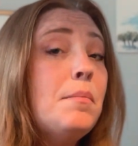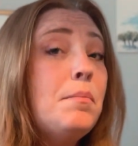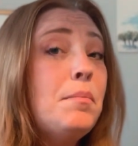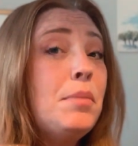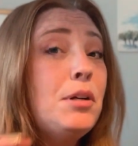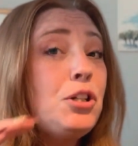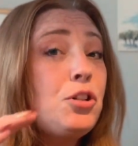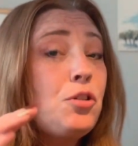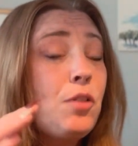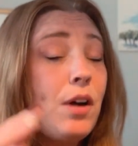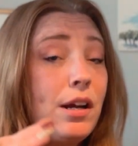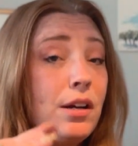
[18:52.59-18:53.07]

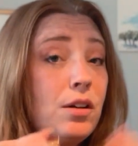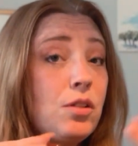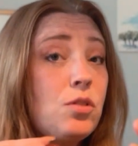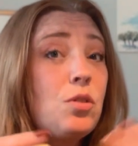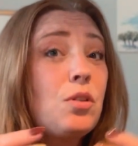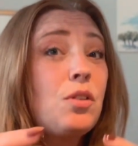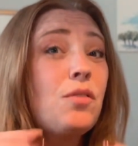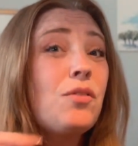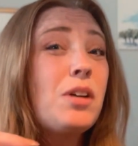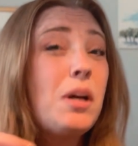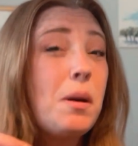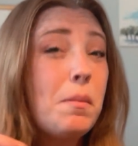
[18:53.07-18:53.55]
but try to
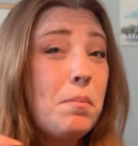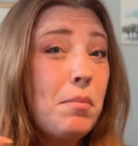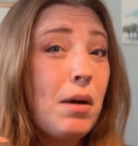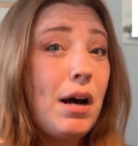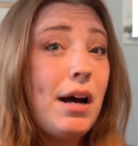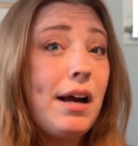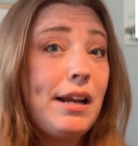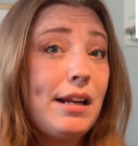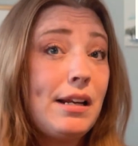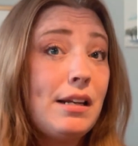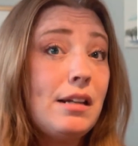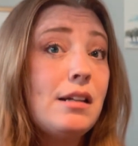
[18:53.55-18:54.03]
sort of
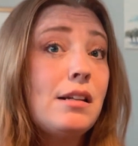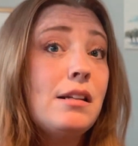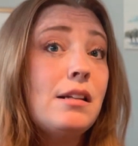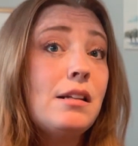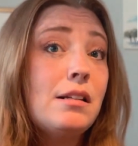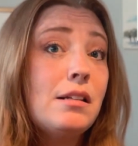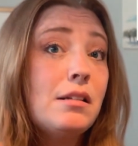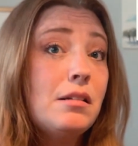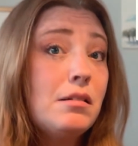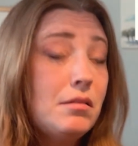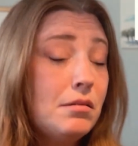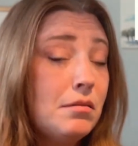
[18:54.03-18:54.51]

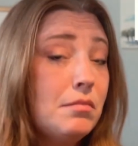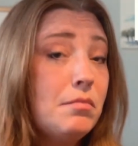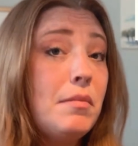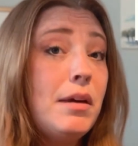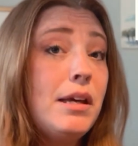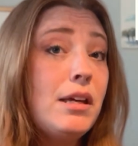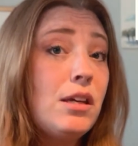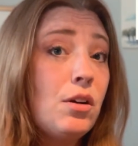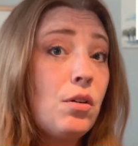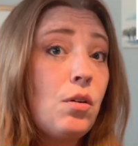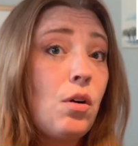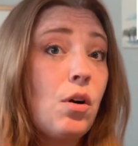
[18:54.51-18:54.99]
combine,
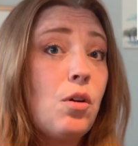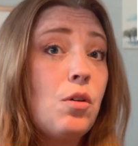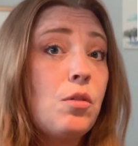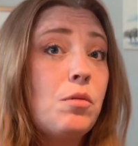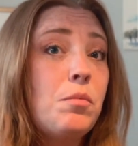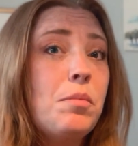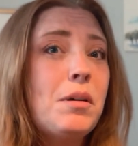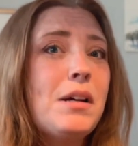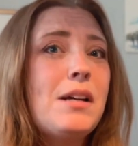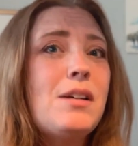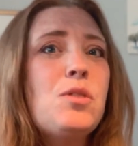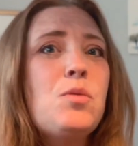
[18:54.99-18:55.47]
make your
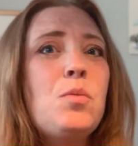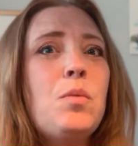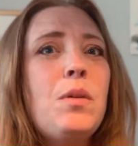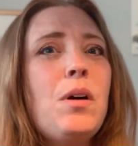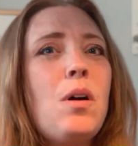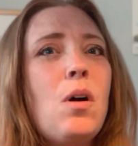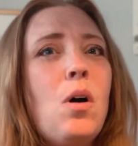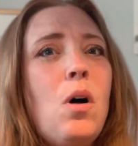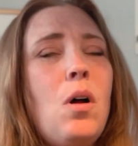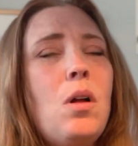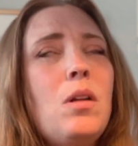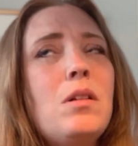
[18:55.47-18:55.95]
own, because
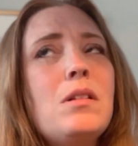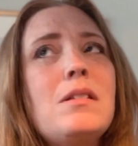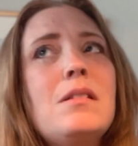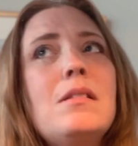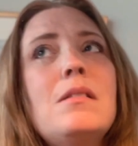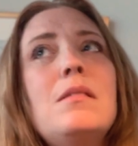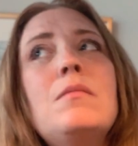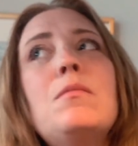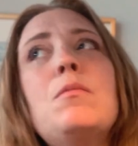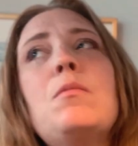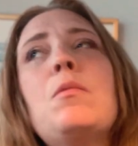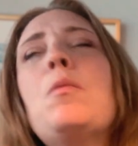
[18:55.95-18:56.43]
we're all
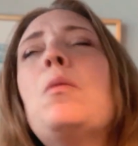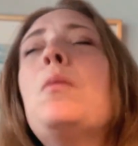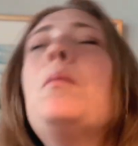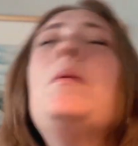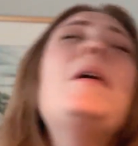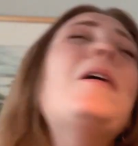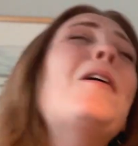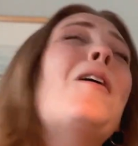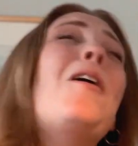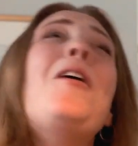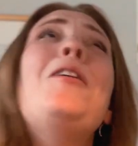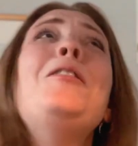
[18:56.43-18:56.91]

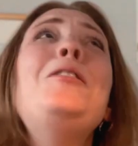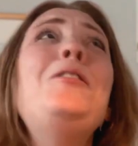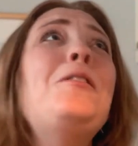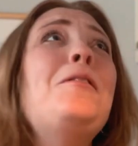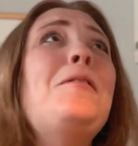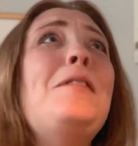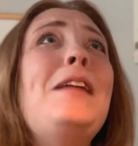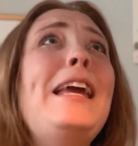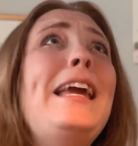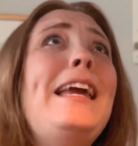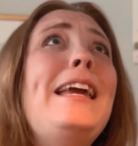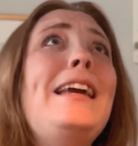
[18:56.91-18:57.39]

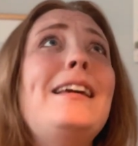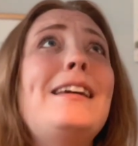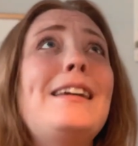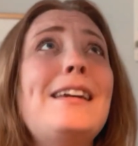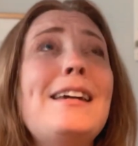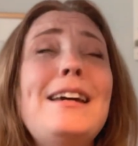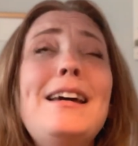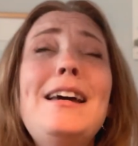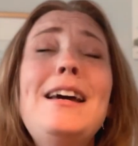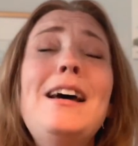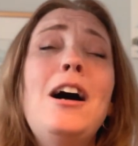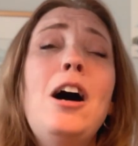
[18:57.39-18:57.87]
unique.